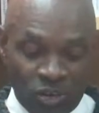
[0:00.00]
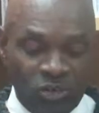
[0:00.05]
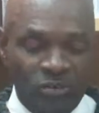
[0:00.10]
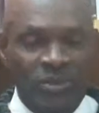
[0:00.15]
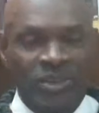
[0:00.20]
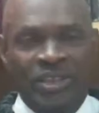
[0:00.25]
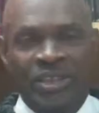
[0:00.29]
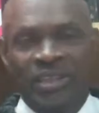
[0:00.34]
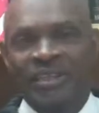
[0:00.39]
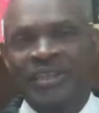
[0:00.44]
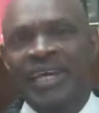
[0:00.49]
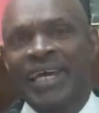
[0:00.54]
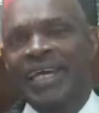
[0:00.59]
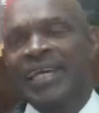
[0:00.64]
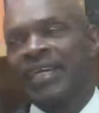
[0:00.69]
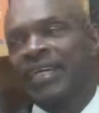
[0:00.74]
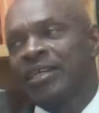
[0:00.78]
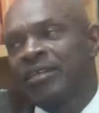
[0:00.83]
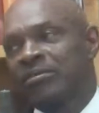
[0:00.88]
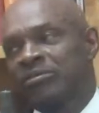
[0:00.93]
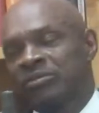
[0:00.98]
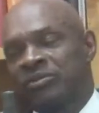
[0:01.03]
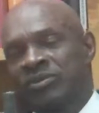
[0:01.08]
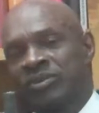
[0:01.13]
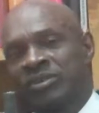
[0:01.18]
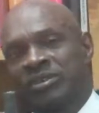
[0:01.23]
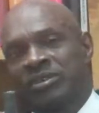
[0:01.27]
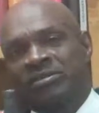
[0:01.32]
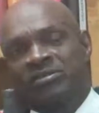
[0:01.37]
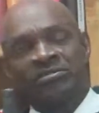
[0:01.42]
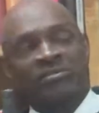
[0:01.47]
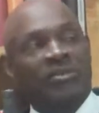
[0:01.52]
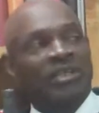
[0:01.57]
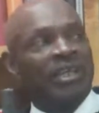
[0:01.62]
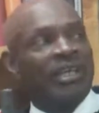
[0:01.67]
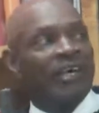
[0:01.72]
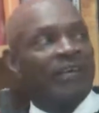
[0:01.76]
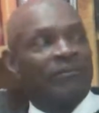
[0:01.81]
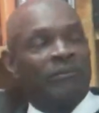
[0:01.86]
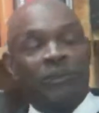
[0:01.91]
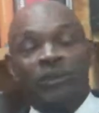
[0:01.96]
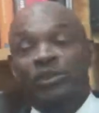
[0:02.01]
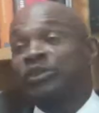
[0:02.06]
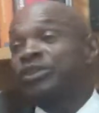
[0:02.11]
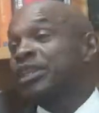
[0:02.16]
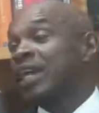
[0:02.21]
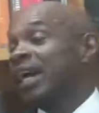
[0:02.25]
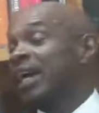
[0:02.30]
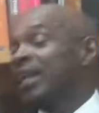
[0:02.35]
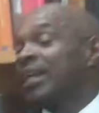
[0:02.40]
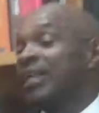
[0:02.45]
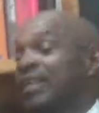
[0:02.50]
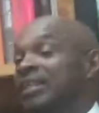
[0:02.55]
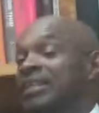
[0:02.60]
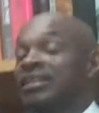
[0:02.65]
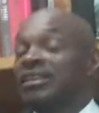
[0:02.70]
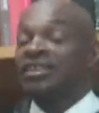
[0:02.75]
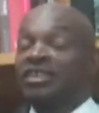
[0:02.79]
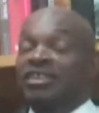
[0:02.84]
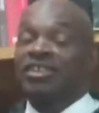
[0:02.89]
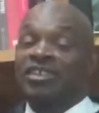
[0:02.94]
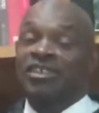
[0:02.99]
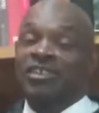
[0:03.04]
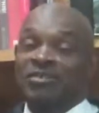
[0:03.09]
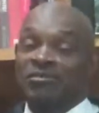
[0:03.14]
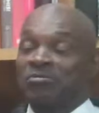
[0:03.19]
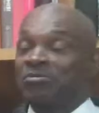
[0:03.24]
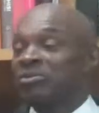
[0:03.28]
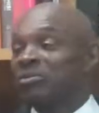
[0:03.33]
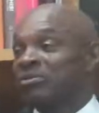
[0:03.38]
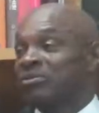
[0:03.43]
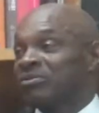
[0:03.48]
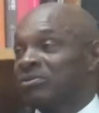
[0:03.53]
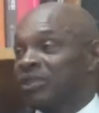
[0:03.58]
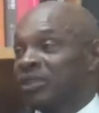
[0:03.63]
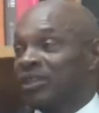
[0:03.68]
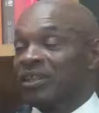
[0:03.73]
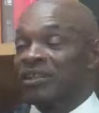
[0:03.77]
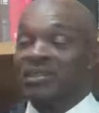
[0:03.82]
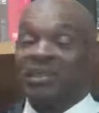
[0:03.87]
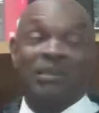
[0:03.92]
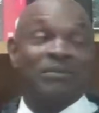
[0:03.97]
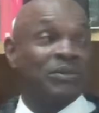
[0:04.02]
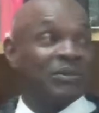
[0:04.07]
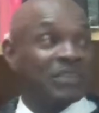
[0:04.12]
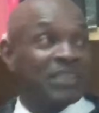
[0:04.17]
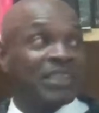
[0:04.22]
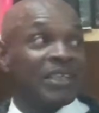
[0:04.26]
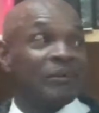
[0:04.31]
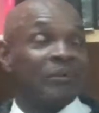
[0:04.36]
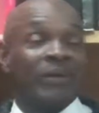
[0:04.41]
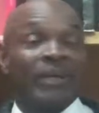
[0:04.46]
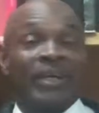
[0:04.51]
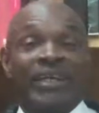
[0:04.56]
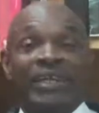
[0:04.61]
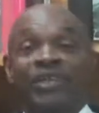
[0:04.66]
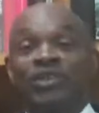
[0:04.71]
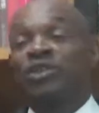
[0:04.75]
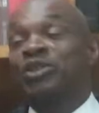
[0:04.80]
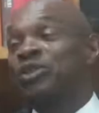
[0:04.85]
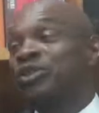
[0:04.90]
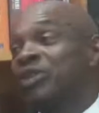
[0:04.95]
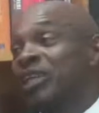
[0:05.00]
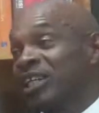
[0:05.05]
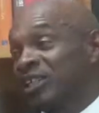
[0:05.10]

Only the names have been changed because I'm still paying two